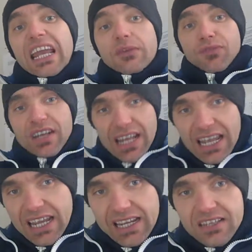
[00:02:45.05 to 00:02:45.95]
If it
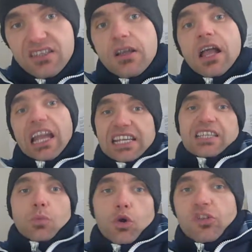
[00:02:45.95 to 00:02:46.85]
is
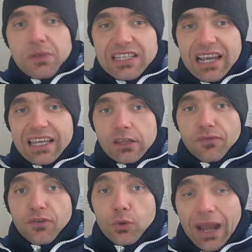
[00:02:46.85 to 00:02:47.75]
it worth me taking
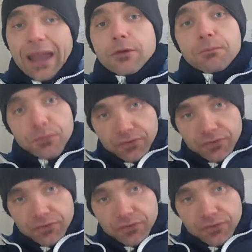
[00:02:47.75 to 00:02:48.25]
the food out?